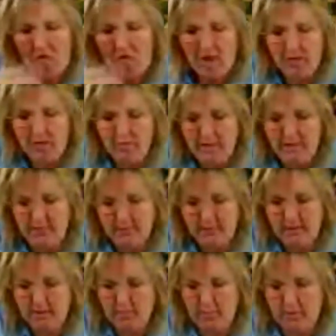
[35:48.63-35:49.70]
You know what?
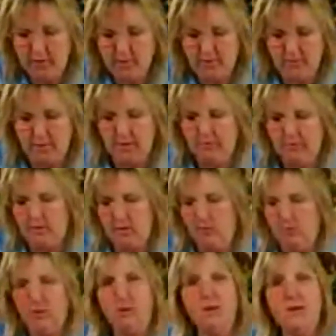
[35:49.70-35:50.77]
Here, we'll do a
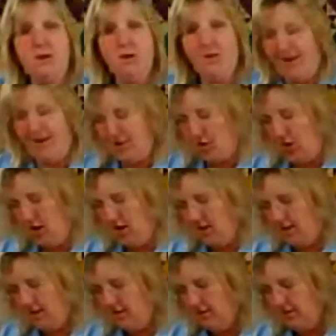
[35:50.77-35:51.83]
real leader ender.
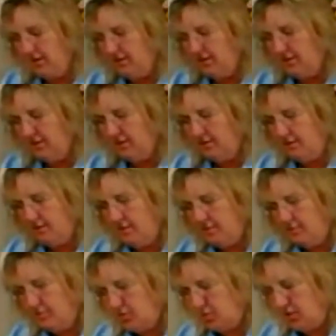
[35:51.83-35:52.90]

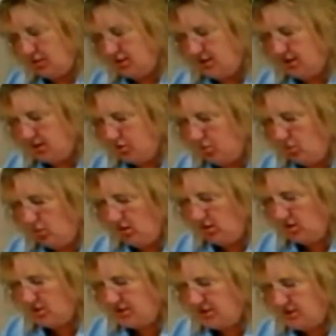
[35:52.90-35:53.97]
Trying to cut
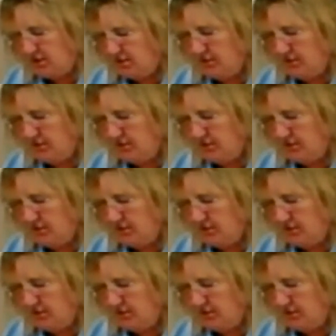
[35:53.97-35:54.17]
corners. There